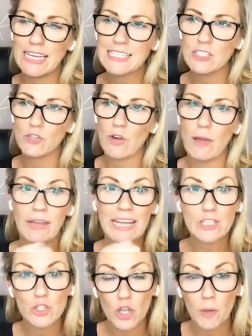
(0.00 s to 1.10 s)
Instagram, I'm
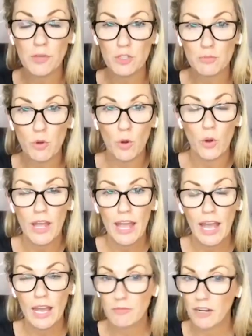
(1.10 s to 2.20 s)
getting so much more
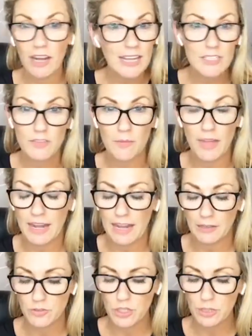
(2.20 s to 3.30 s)
clients from there
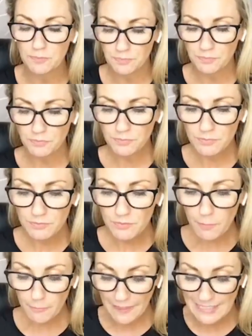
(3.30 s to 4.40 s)
now. So
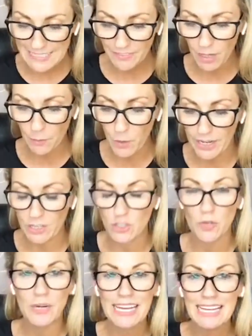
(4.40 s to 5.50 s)
that's something I'm working on.
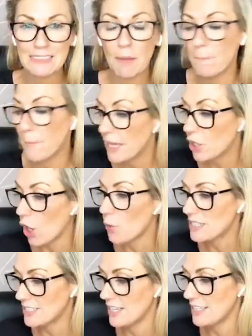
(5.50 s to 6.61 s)
So I want to get to my big goal
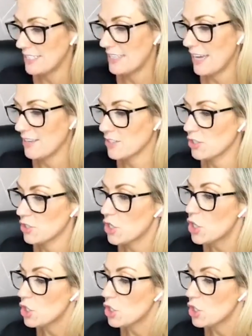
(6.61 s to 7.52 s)
is 30,000.